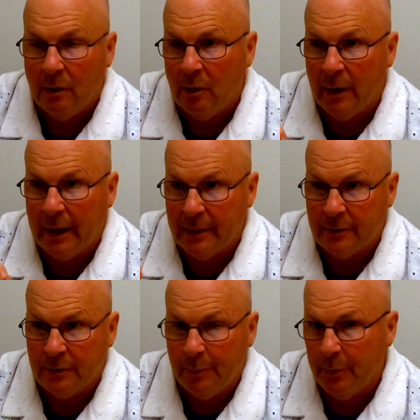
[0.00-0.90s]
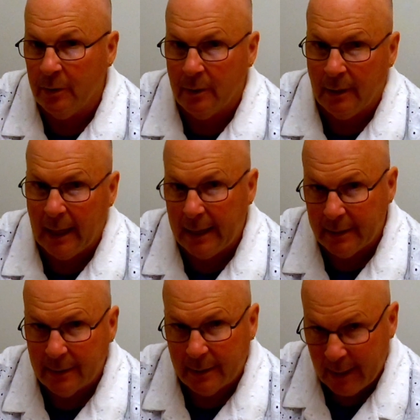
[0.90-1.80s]
or a super light
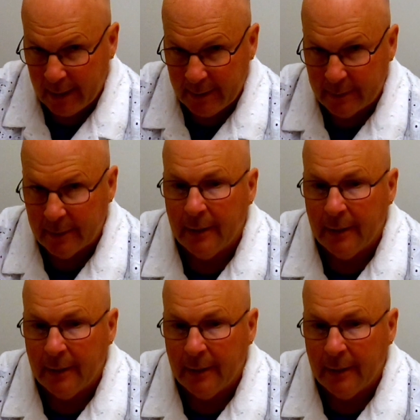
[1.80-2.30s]
kite.